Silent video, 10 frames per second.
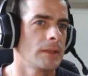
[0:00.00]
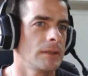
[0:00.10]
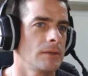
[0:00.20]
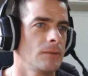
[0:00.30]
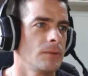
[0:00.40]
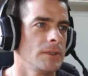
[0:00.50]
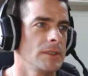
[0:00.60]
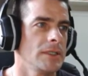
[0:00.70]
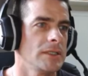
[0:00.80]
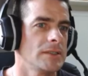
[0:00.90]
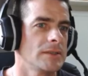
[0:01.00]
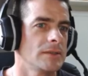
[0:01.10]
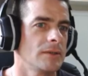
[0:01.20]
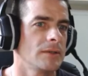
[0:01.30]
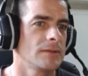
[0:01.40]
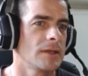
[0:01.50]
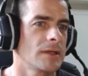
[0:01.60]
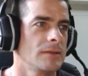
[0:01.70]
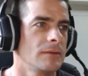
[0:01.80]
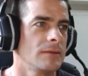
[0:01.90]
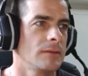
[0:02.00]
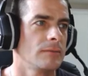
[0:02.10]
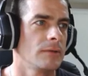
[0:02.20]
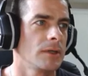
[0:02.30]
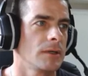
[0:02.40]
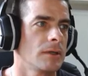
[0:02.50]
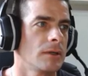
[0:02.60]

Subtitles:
No, indeed, it's not exactly the same thing.